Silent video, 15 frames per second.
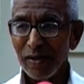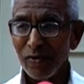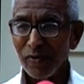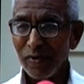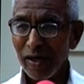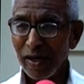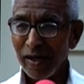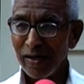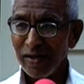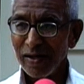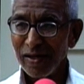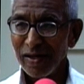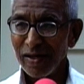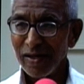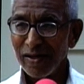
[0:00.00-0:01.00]
We are
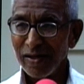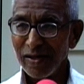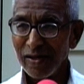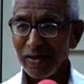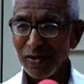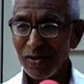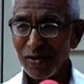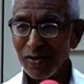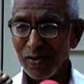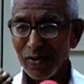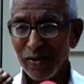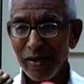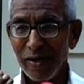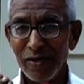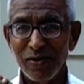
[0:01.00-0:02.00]
here
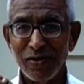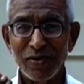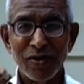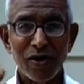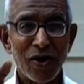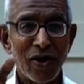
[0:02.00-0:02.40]
to enjoy.